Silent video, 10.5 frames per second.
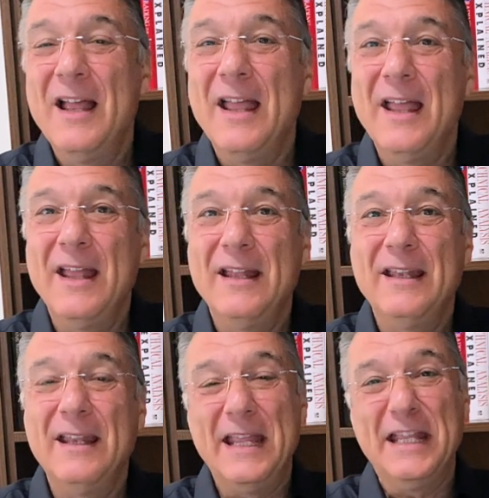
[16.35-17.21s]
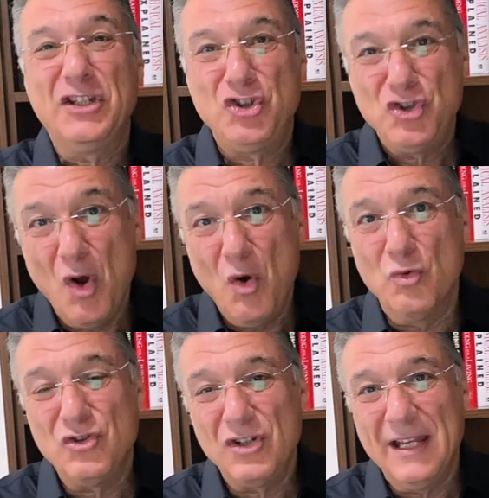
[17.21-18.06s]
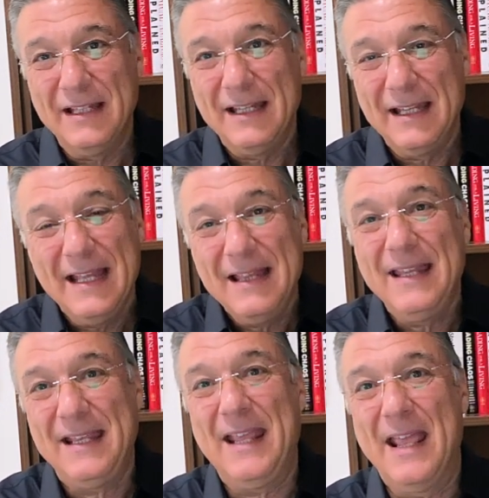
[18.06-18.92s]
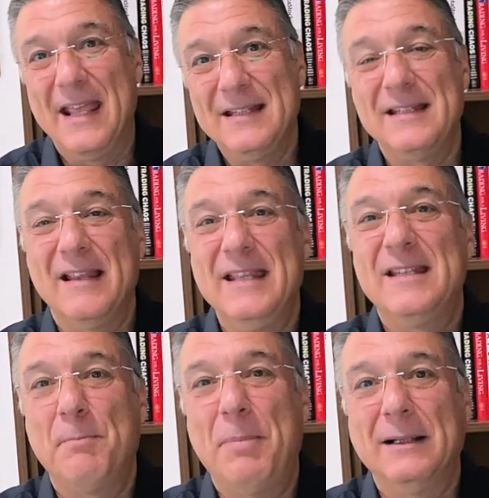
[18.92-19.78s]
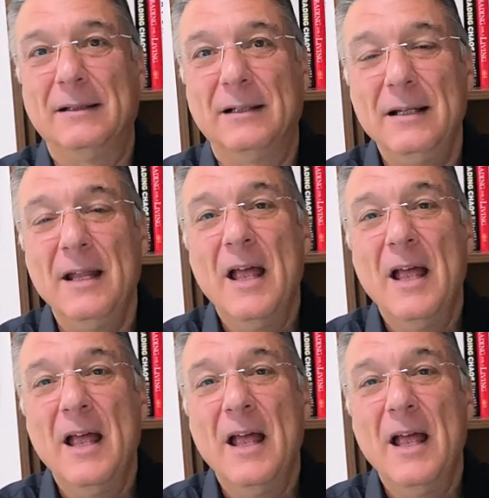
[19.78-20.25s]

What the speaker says: and it indicates this pattern,